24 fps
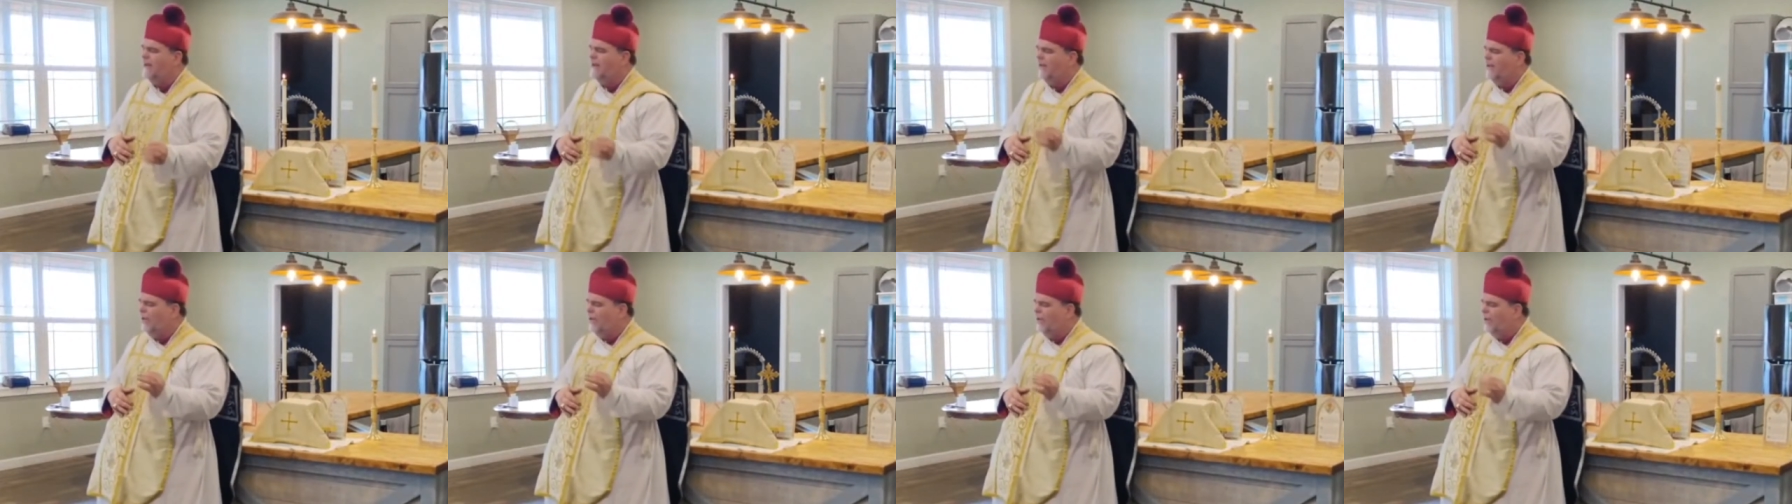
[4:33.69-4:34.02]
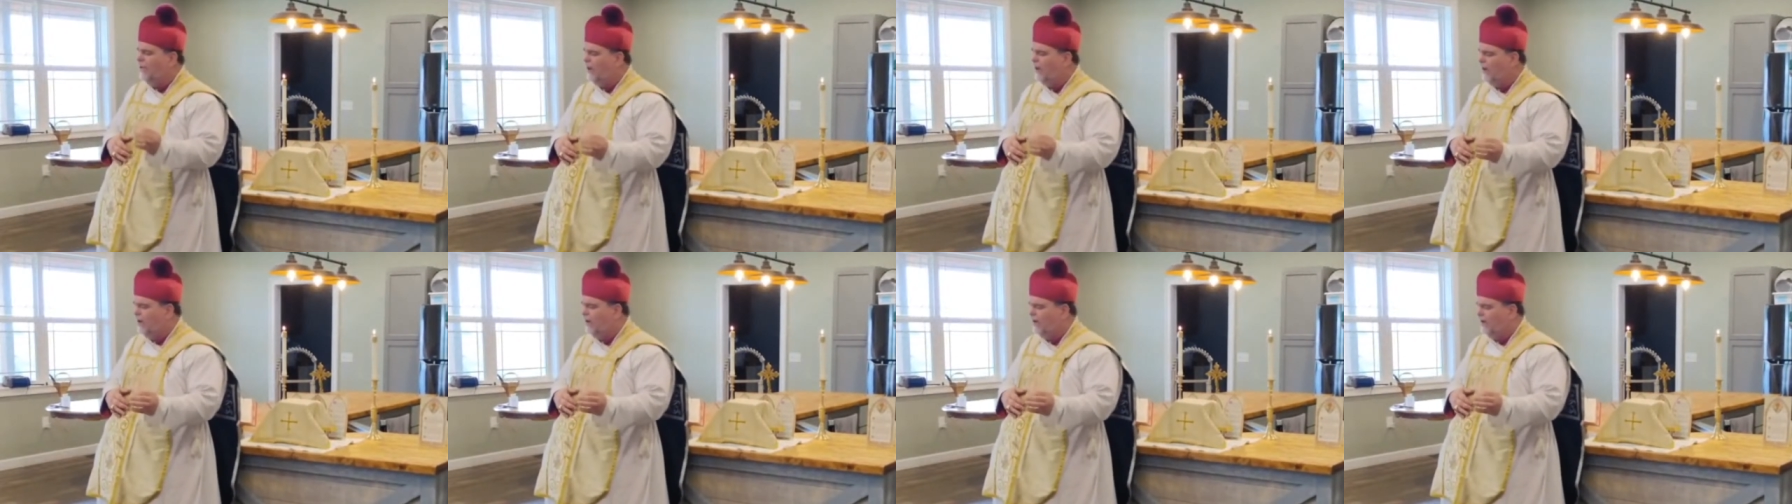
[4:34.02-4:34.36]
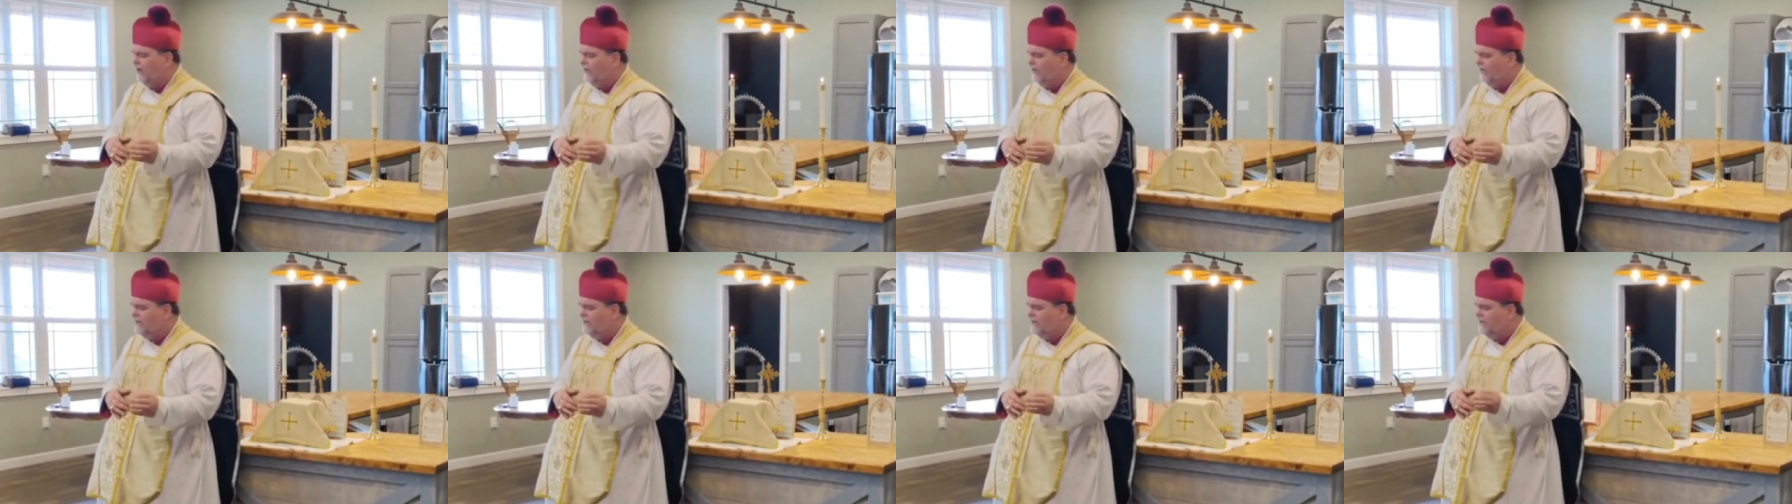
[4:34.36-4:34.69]
whole
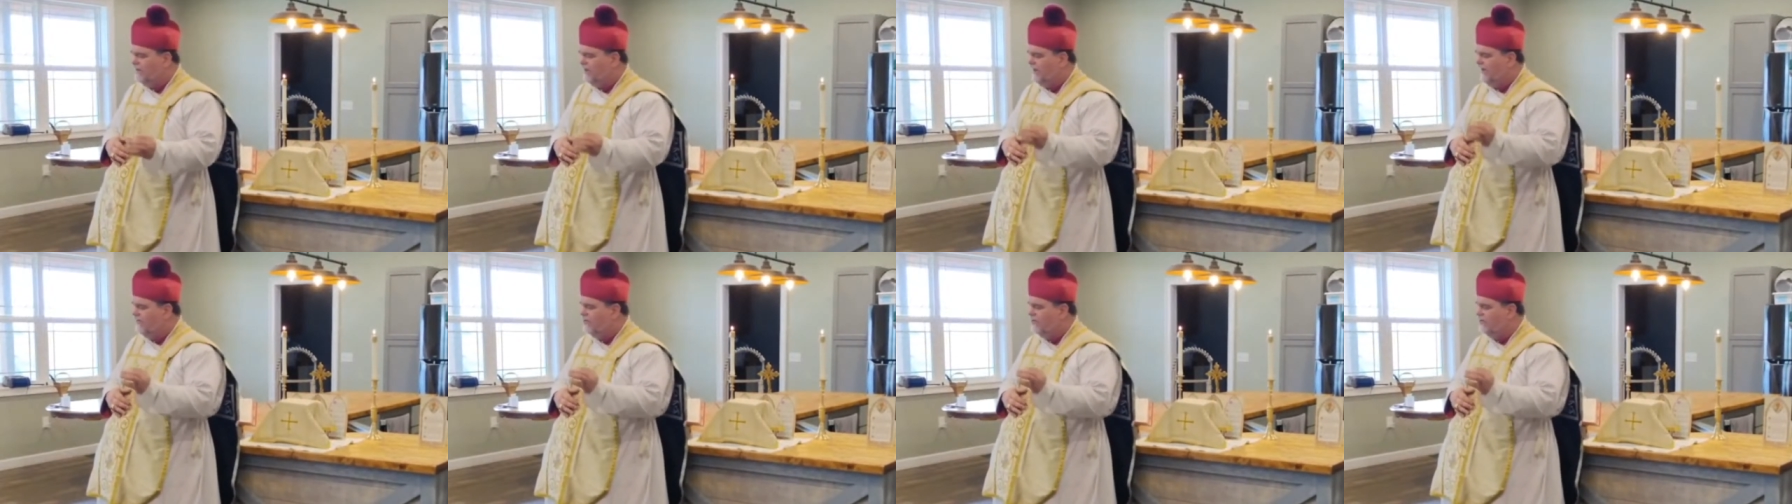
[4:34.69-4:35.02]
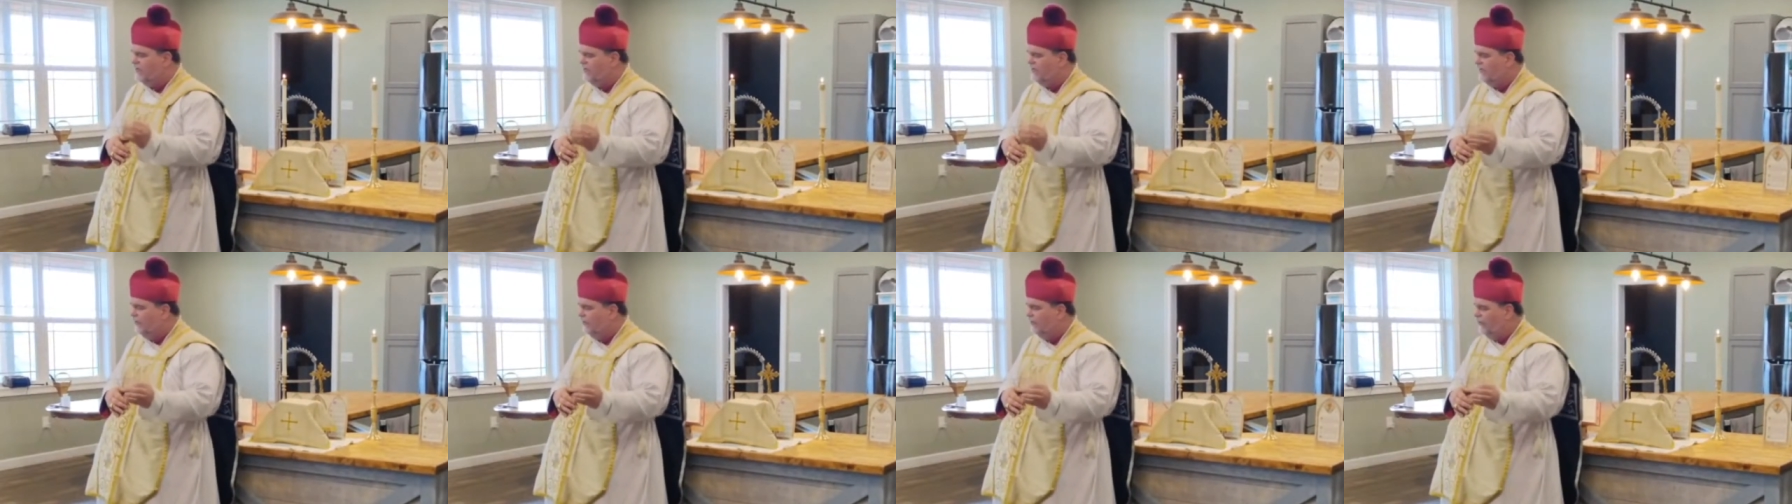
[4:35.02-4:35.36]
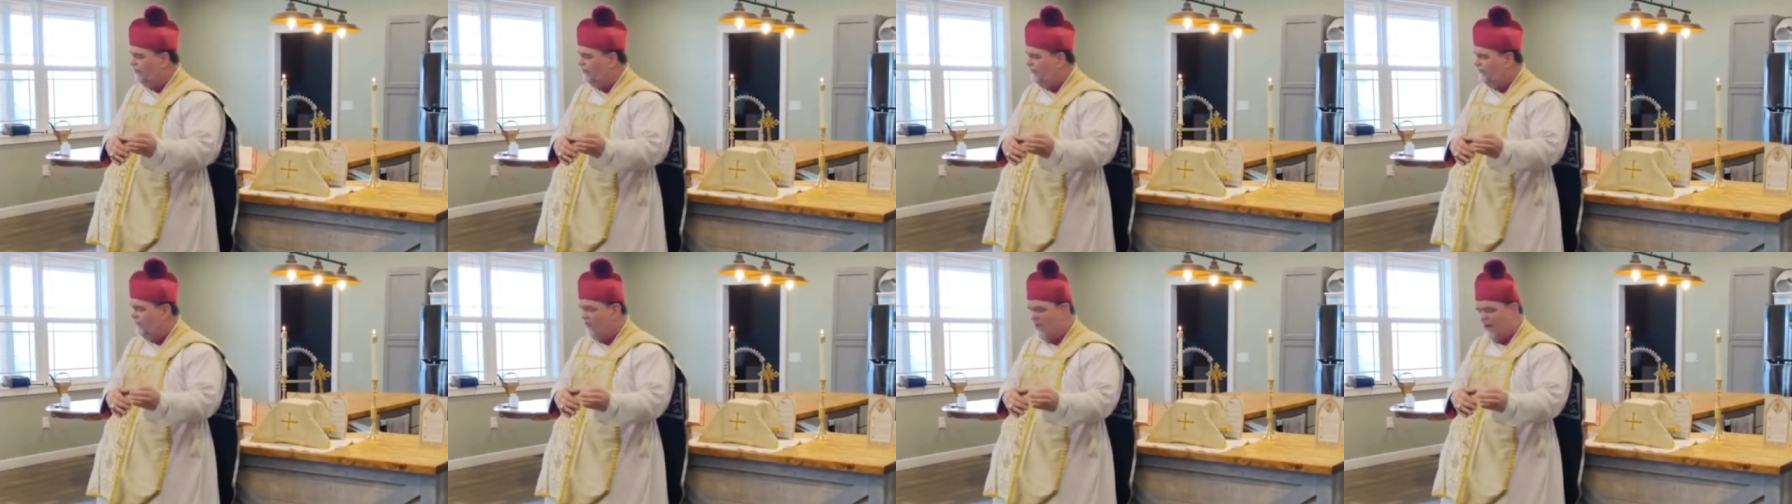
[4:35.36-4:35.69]
world, city of
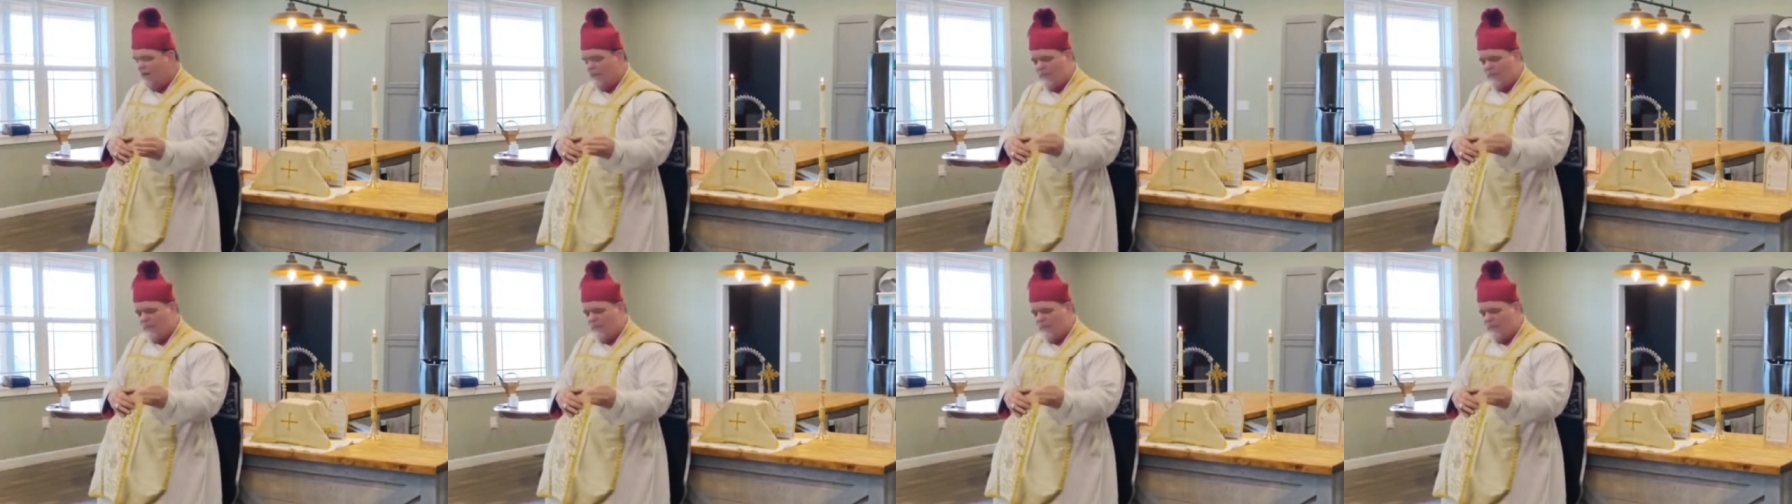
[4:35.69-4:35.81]
Jerusalem,